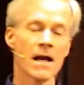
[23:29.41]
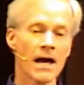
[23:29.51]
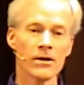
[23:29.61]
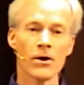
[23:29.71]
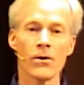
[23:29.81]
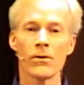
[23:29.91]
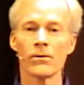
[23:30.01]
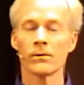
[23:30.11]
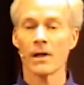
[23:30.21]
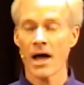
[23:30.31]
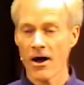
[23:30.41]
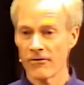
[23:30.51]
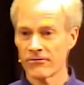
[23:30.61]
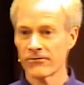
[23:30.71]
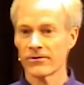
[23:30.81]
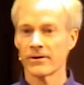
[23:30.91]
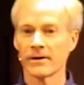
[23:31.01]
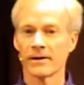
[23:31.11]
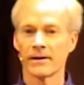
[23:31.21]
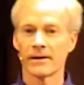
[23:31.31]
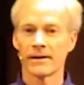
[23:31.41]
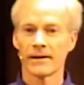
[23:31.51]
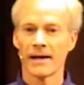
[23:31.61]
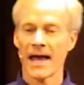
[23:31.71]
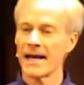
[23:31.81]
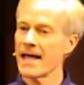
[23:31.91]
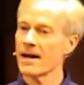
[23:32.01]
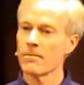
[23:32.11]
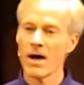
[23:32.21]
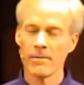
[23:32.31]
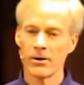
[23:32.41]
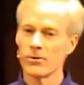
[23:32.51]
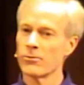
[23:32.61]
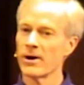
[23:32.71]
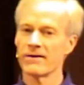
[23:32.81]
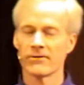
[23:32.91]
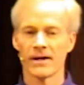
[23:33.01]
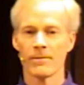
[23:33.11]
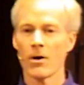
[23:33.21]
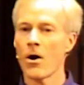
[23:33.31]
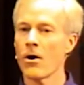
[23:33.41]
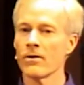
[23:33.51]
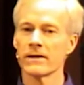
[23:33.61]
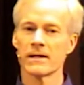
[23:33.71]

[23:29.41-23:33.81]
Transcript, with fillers: not know love. And he had a mama who prayed for him all the